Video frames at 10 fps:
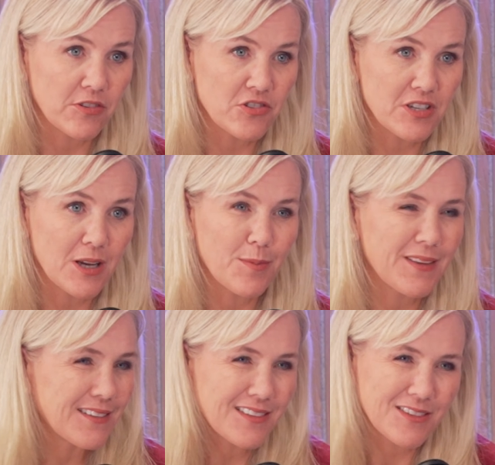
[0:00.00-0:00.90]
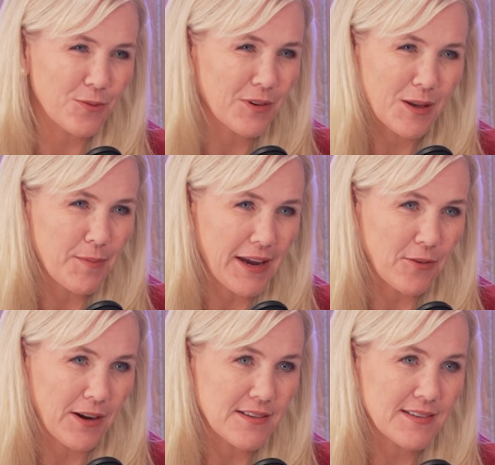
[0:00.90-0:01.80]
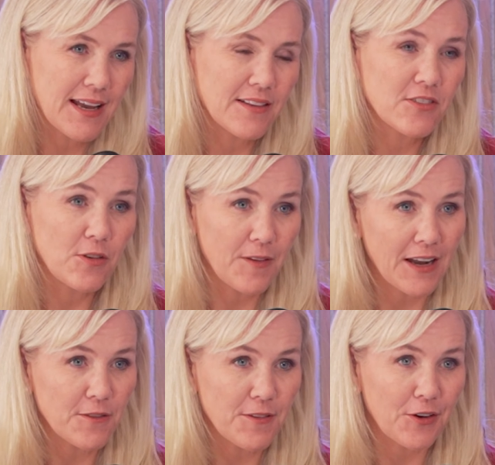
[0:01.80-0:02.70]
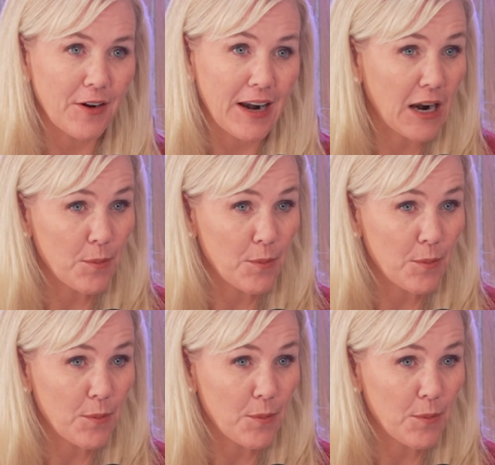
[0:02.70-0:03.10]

to ship, that doesn't really make great sense. So you've had to figure out how to